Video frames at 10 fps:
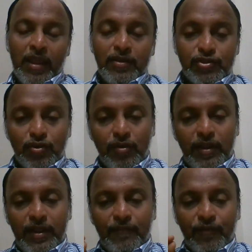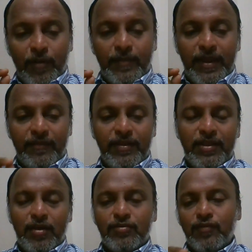So from 11th
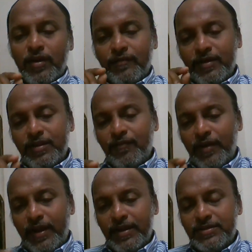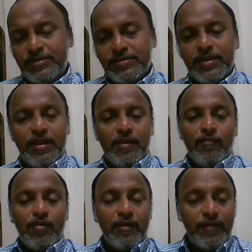house, whatever the friends,
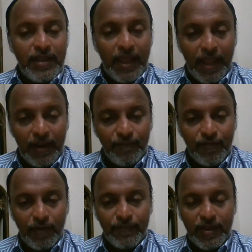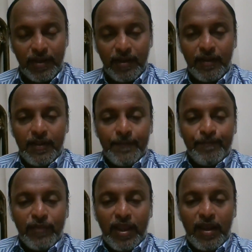whatever the help from
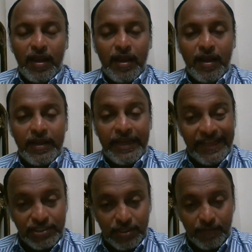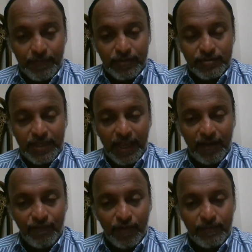the nature, because the
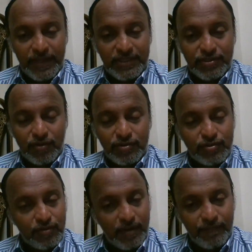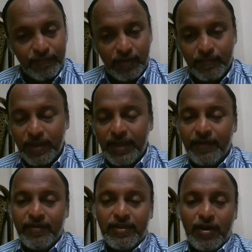help from nature also comes from the
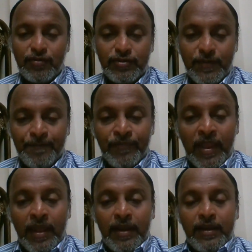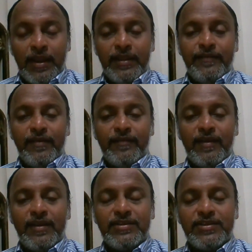11th house. That is a
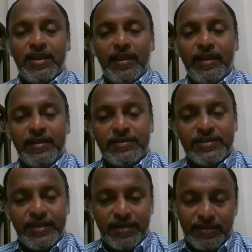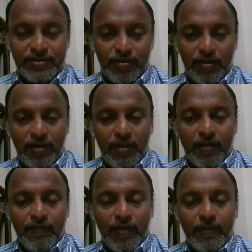celestial energy, it is called
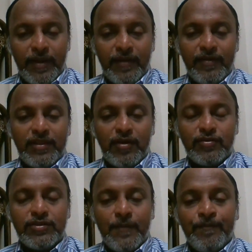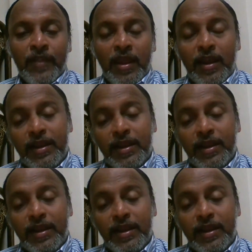from 11th house. It